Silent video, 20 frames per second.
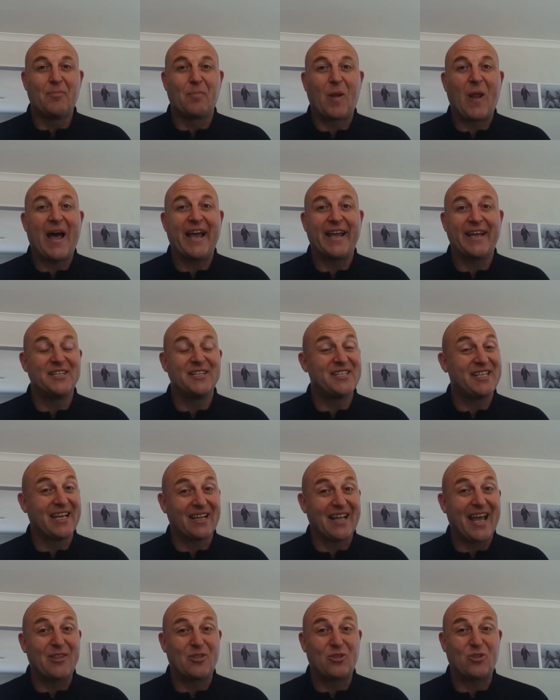you're playing into
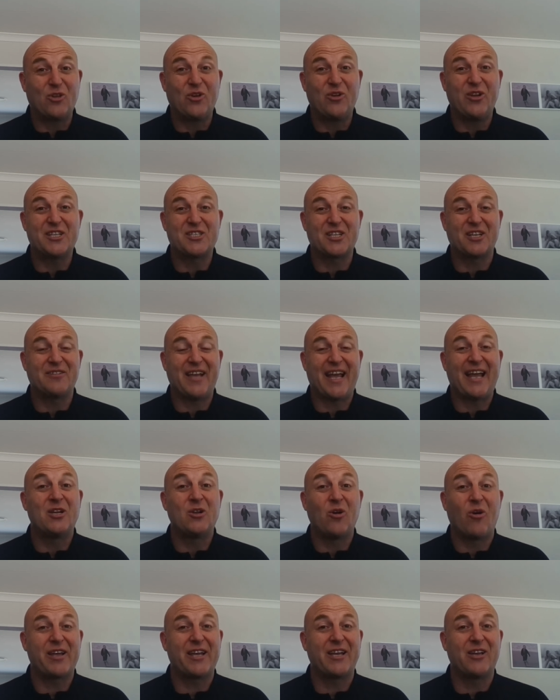your late 30s and,
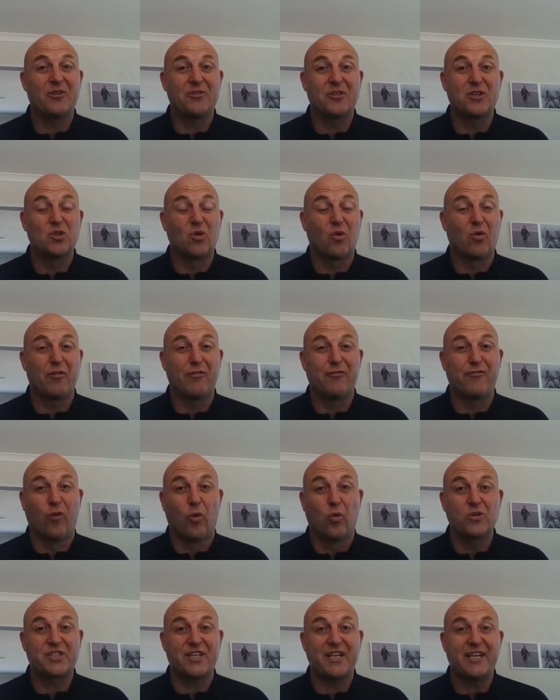and knocking on the door of
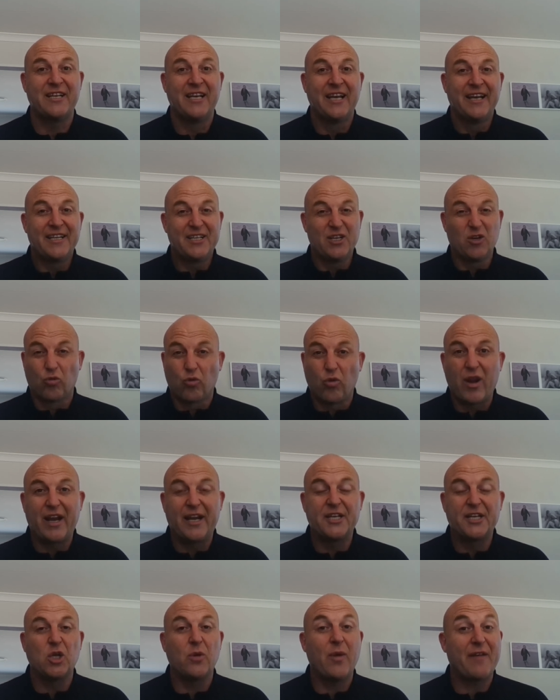40, you
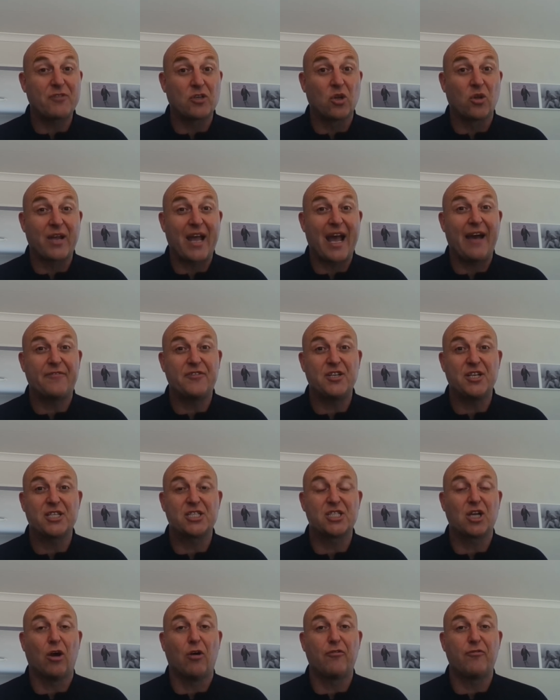really do have to look after
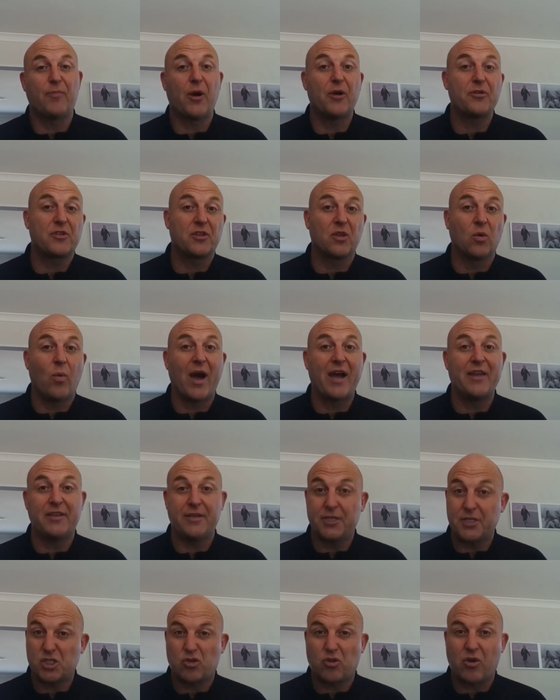yourself, both in the way
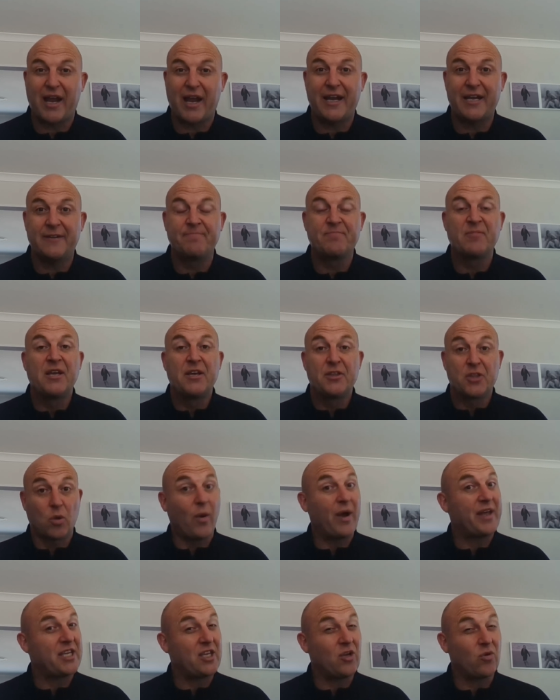that you train,
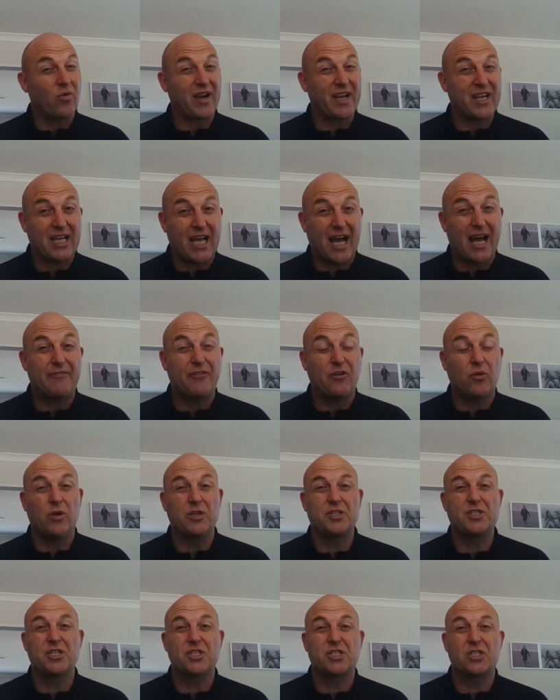the way that you recover,
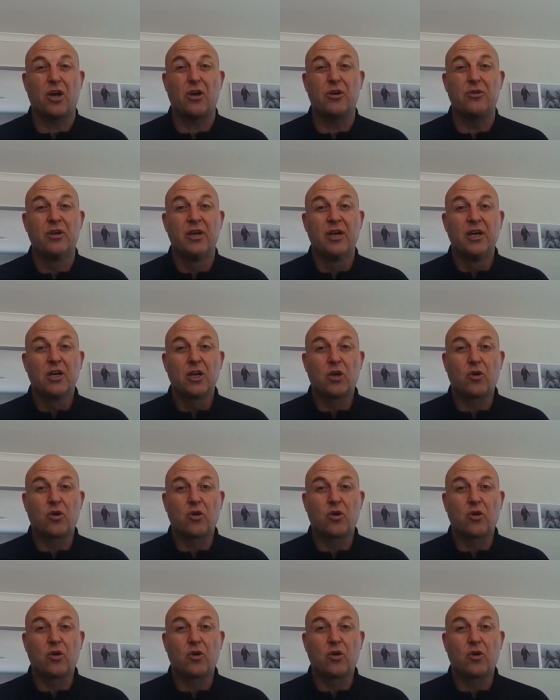which is so